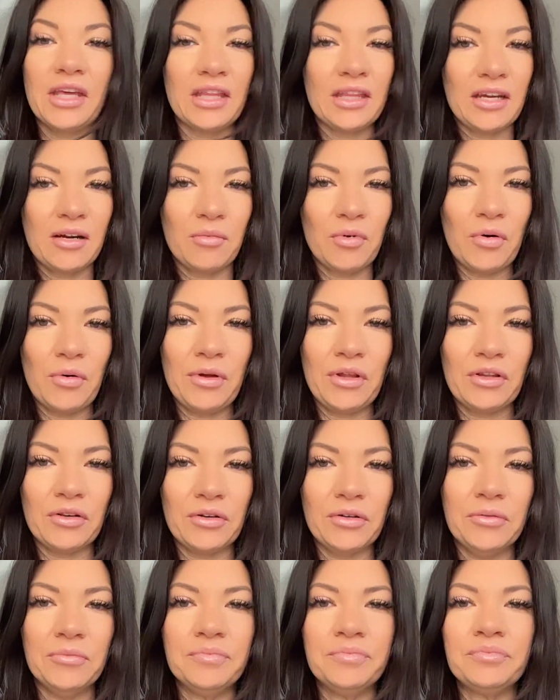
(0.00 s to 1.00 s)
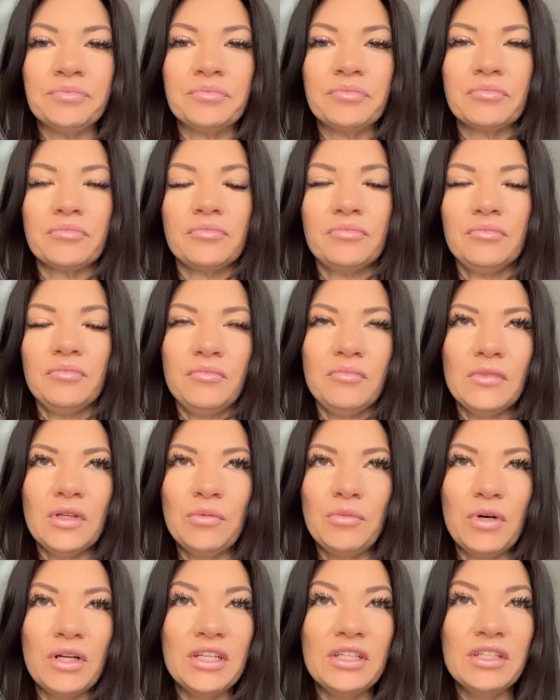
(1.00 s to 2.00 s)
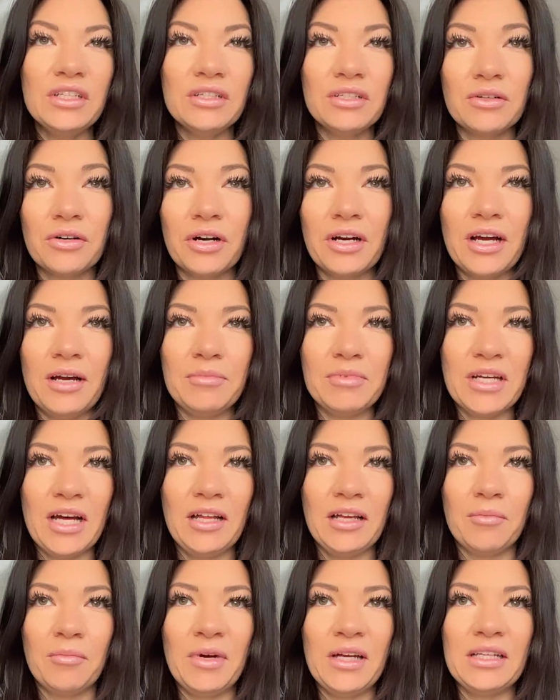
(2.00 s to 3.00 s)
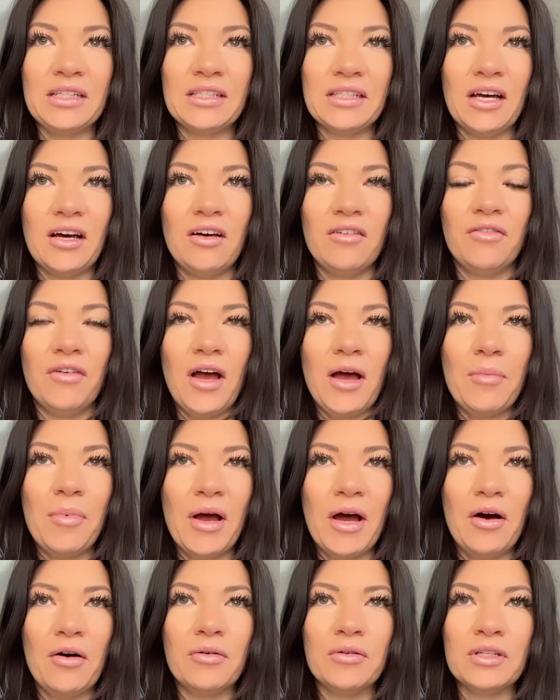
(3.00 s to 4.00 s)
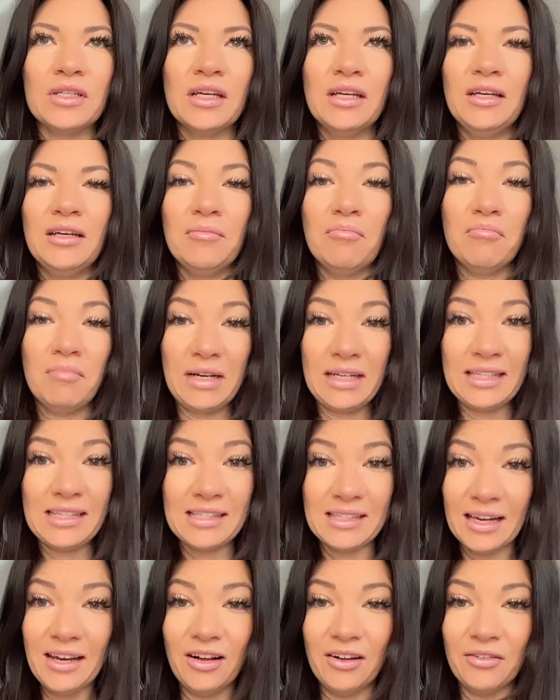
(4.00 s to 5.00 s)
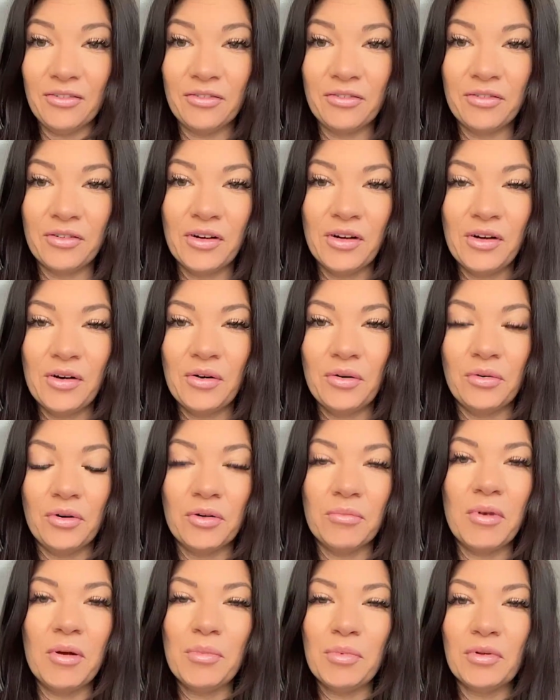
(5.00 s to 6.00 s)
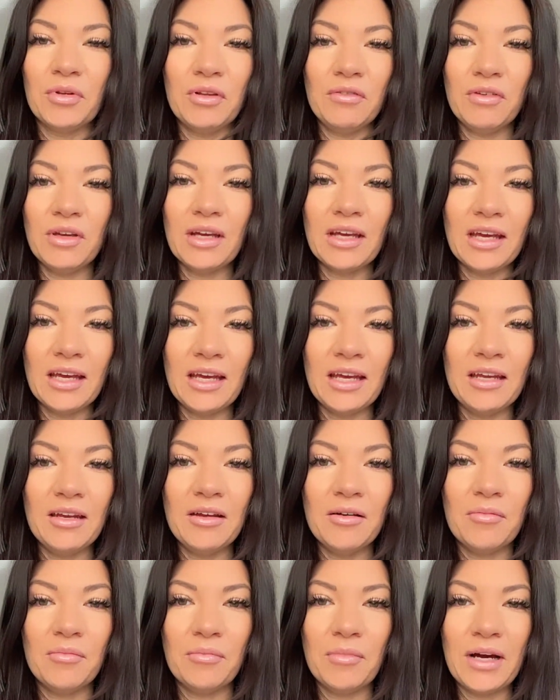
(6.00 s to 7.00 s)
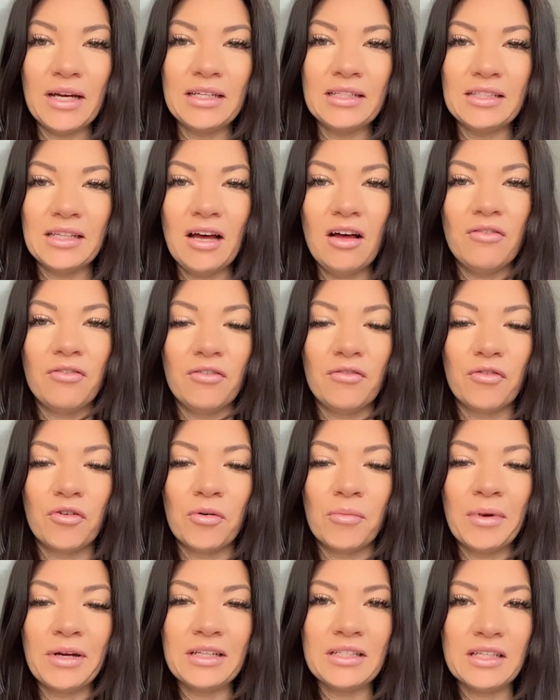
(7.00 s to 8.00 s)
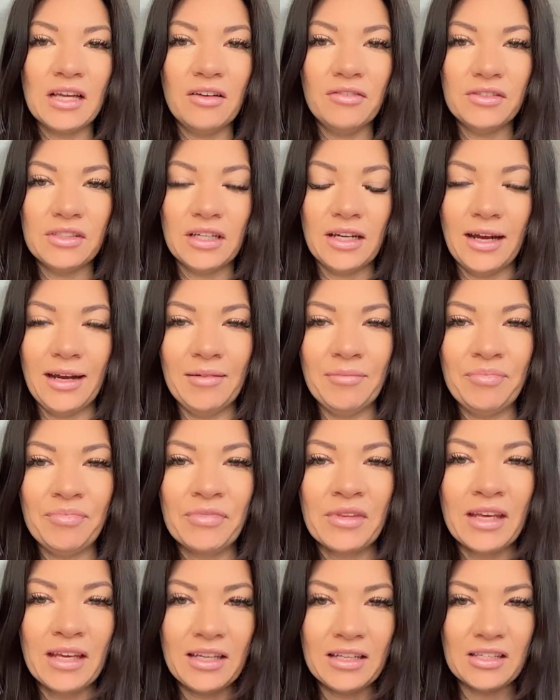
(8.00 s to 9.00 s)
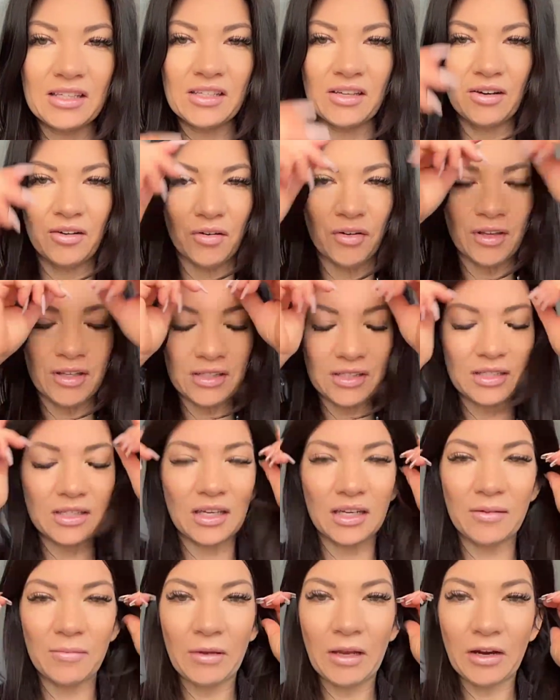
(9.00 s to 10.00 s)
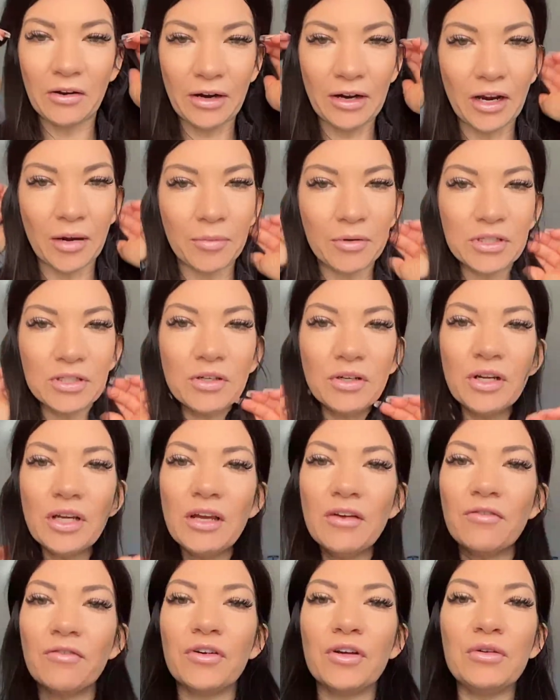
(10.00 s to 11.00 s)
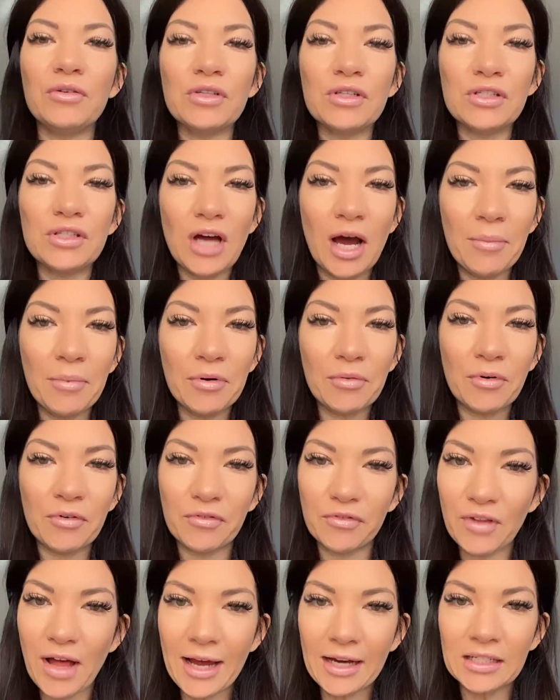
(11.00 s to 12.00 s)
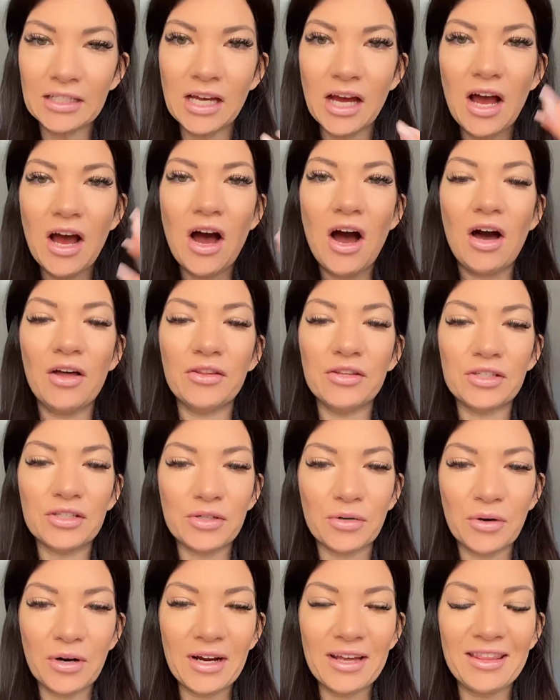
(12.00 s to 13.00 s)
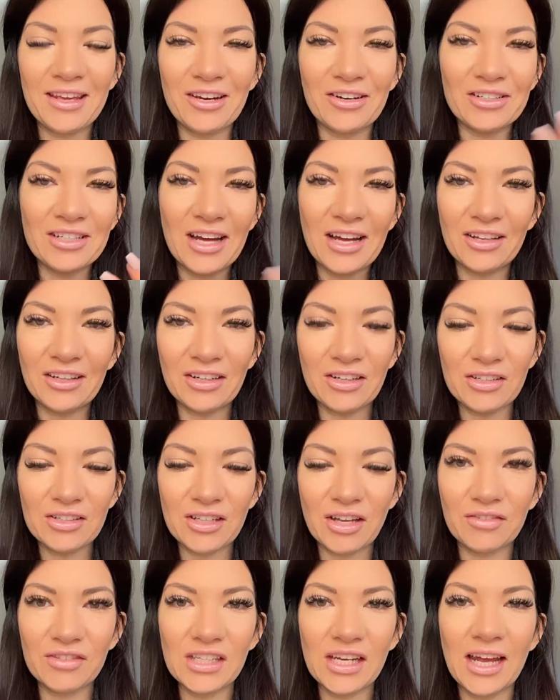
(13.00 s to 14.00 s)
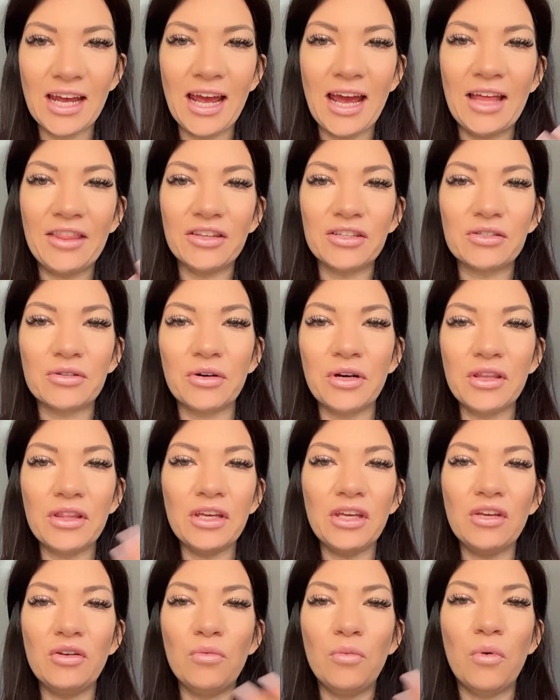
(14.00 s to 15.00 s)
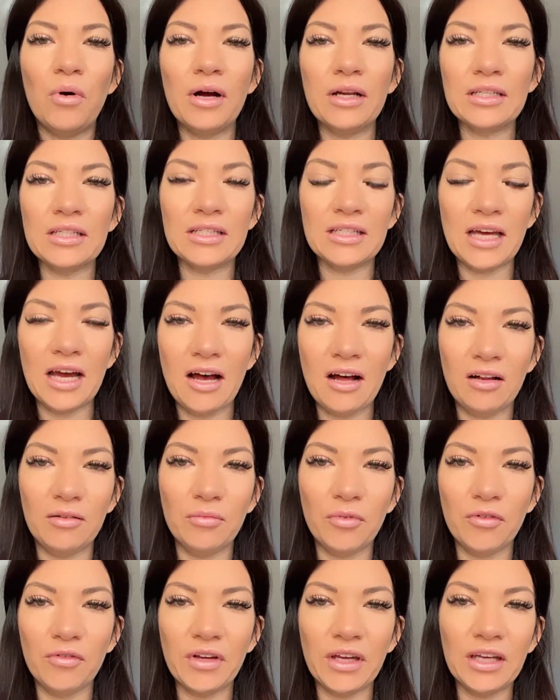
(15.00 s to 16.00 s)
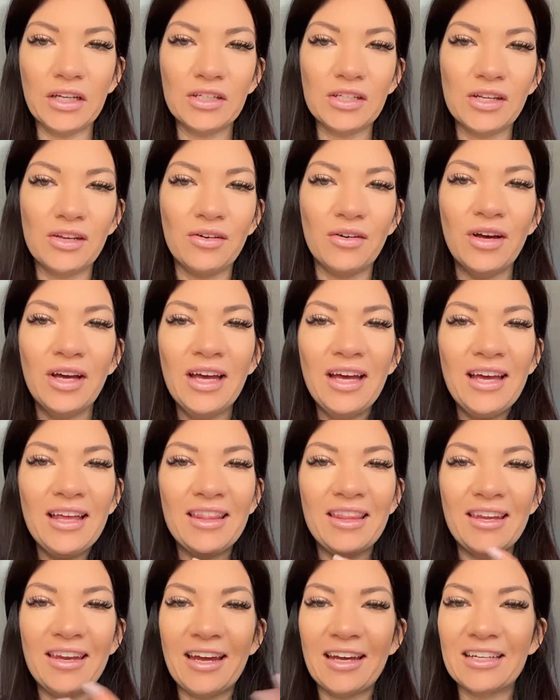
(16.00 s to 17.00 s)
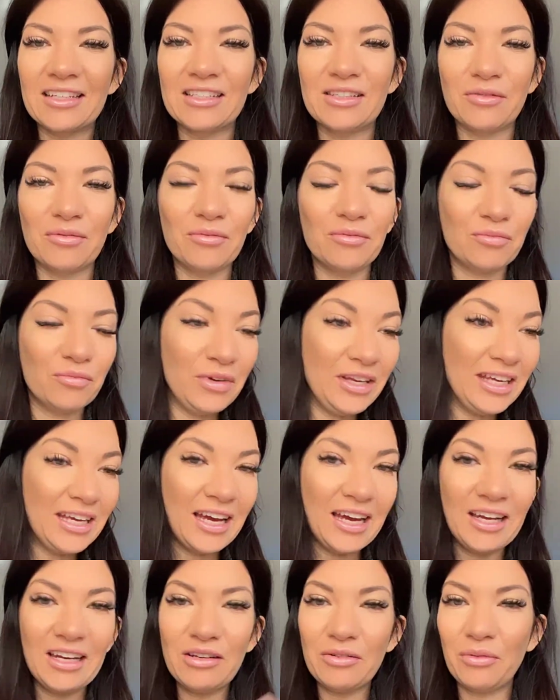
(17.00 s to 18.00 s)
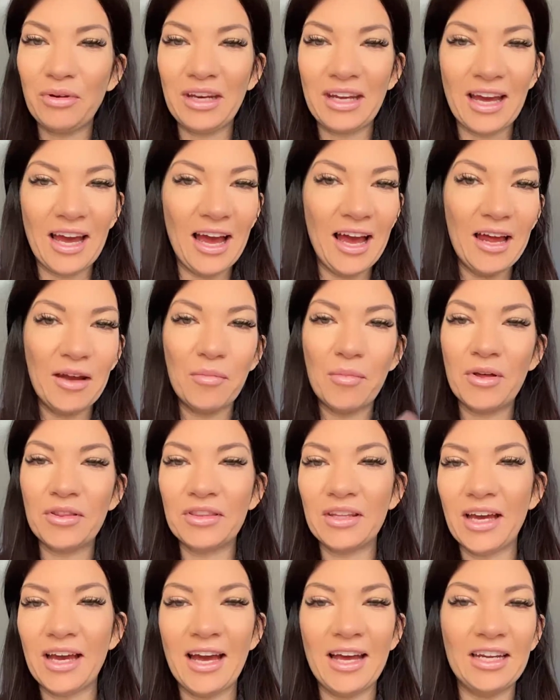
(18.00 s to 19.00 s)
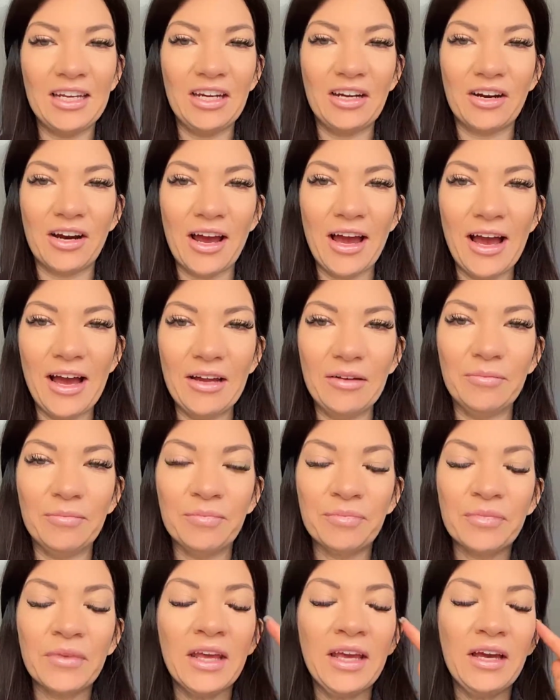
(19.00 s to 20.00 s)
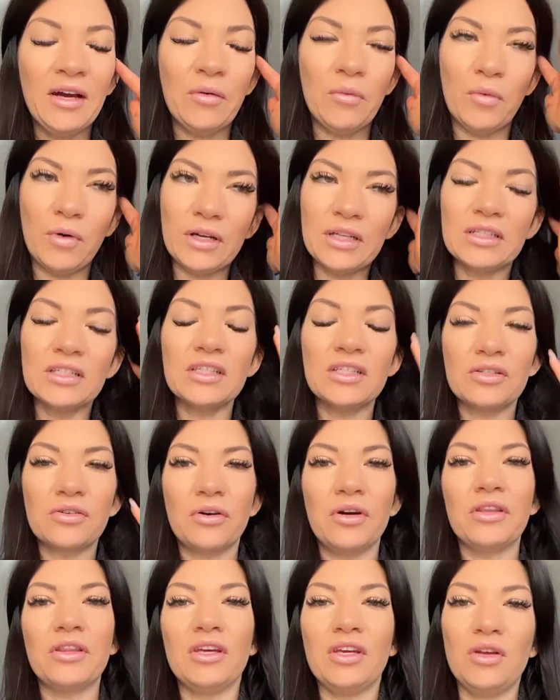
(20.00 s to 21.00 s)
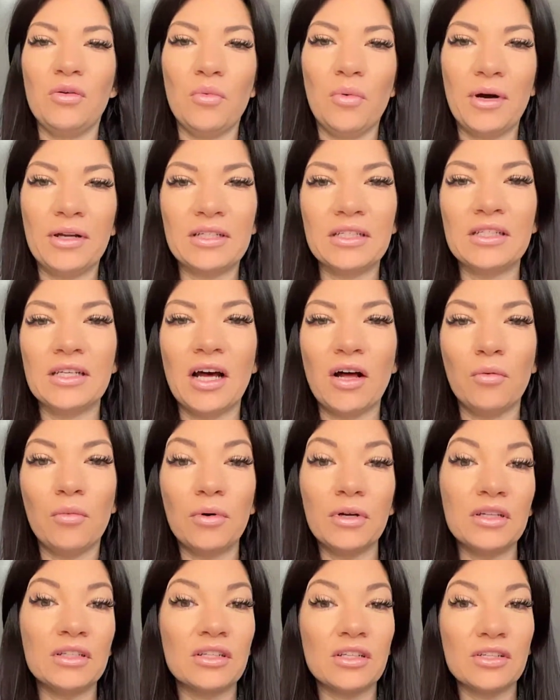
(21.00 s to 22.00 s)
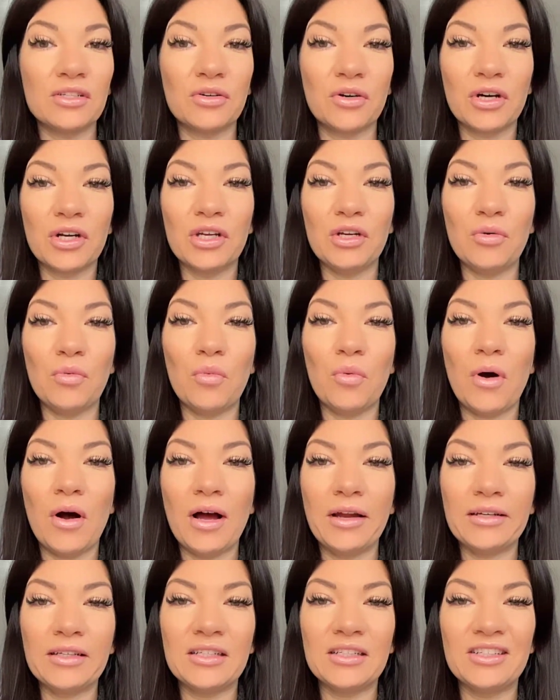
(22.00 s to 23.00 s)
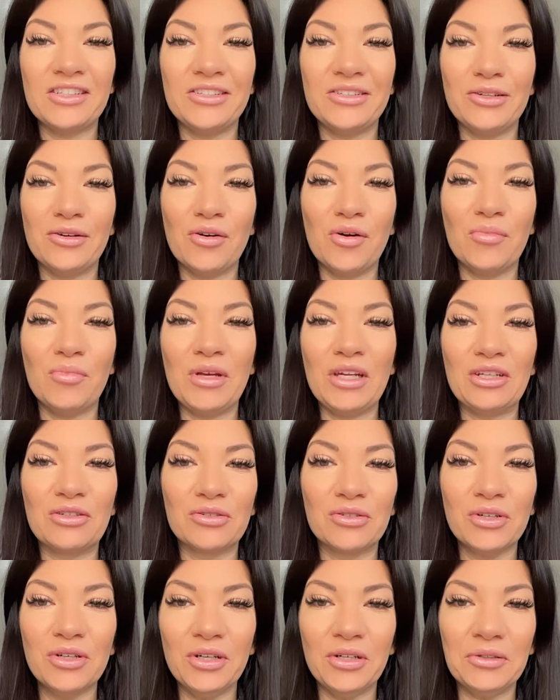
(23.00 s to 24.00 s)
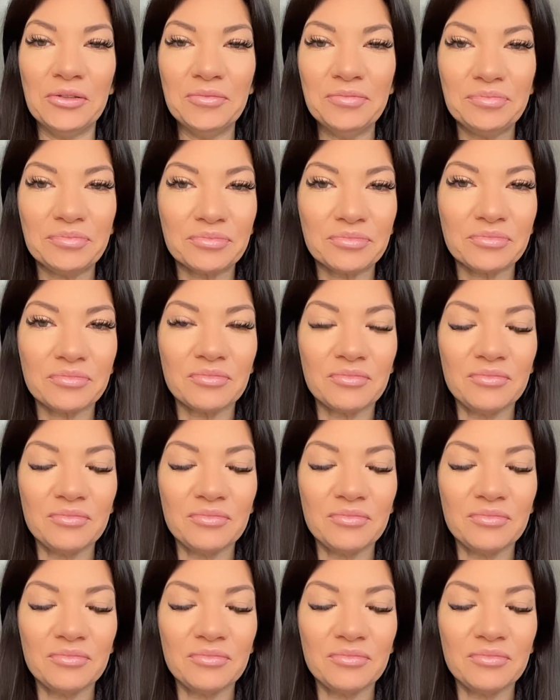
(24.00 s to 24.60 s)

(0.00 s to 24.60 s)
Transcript: thing that I'm going through? What is the story I'm telling myself about myself? What am I believing in myself and for myself today? So it's going to be a great opportunity for you to stop and reflect on the story that you're telling yourself today and the story that you want to tell moving into the next weekend, week ahead, month ahead, year ahead. What is the story that you want to tell? What is the story you want to be true?